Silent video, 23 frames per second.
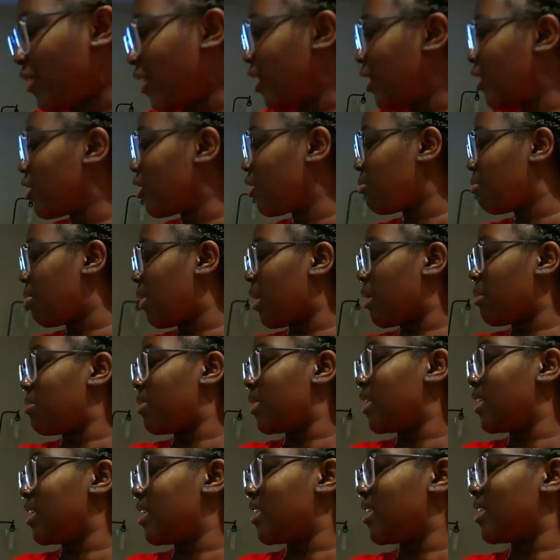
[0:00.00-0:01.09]
finger
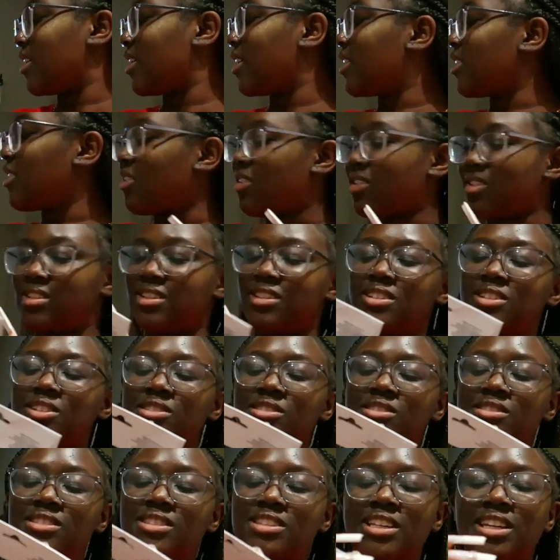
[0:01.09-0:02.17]
puppet, and on the little